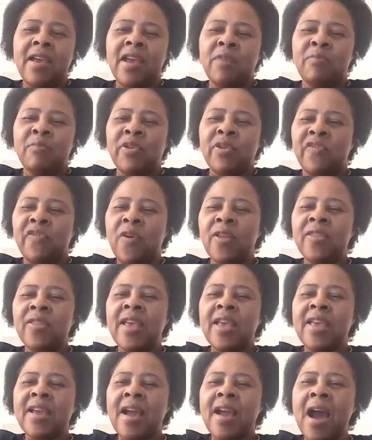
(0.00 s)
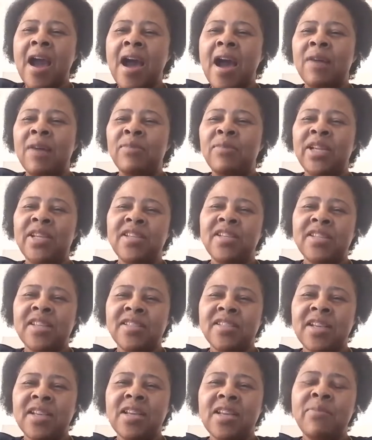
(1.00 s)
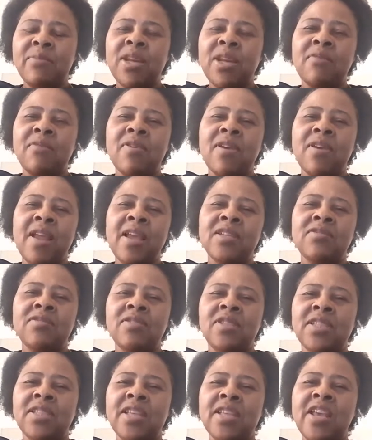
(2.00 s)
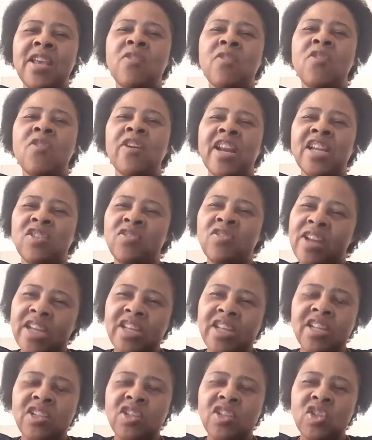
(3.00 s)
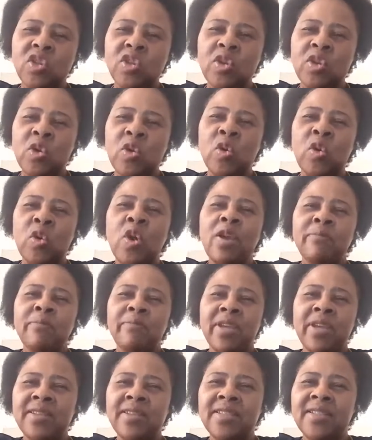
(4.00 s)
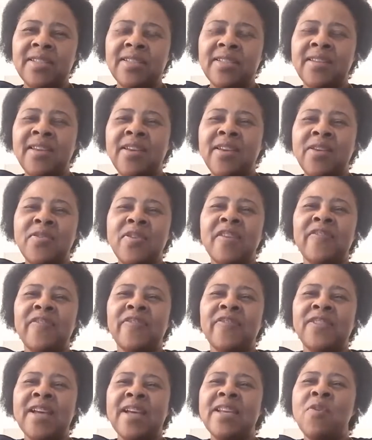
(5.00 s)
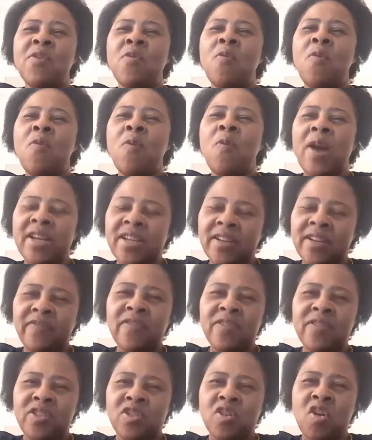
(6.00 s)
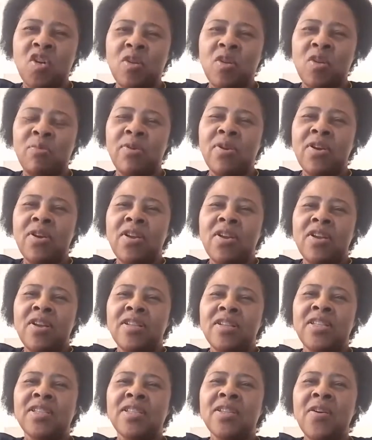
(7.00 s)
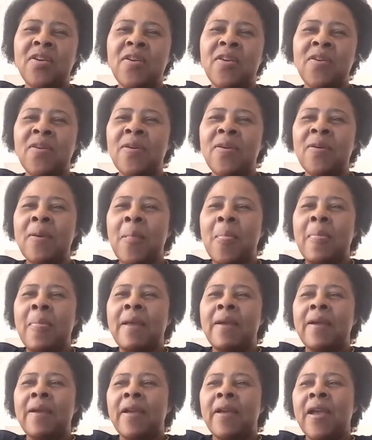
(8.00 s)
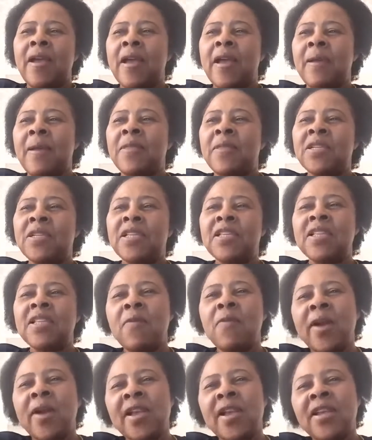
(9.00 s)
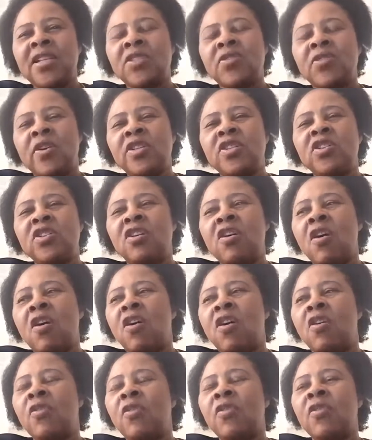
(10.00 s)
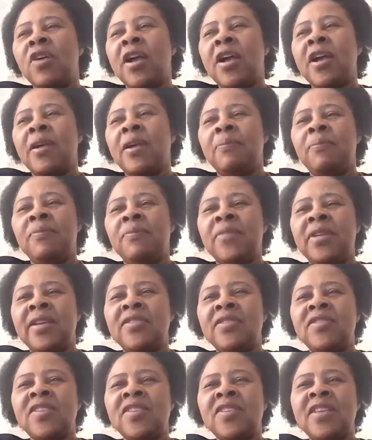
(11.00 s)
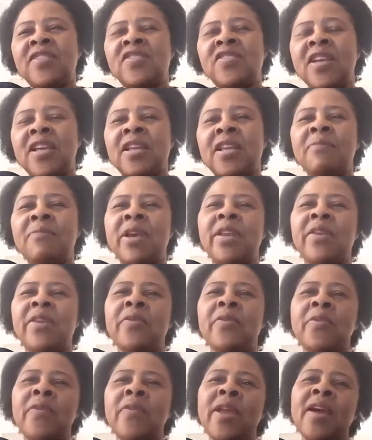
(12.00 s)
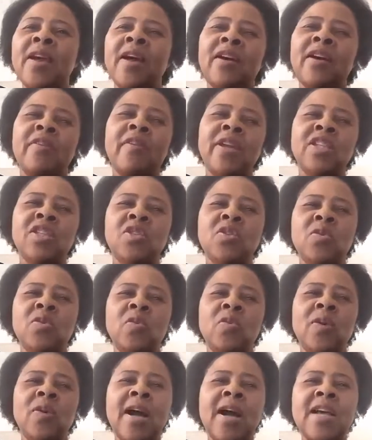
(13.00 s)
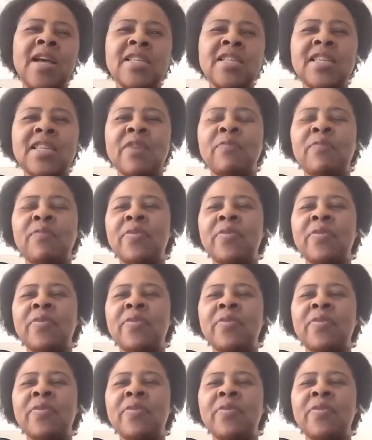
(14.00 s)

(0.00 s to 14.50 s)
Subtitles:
Before they come, ladies and gentlemen, I would like to say congratulations to you, Phindi. You have done a wonderful job. So this is the way it's going to go, ladies and gentlemen. We are going to ask the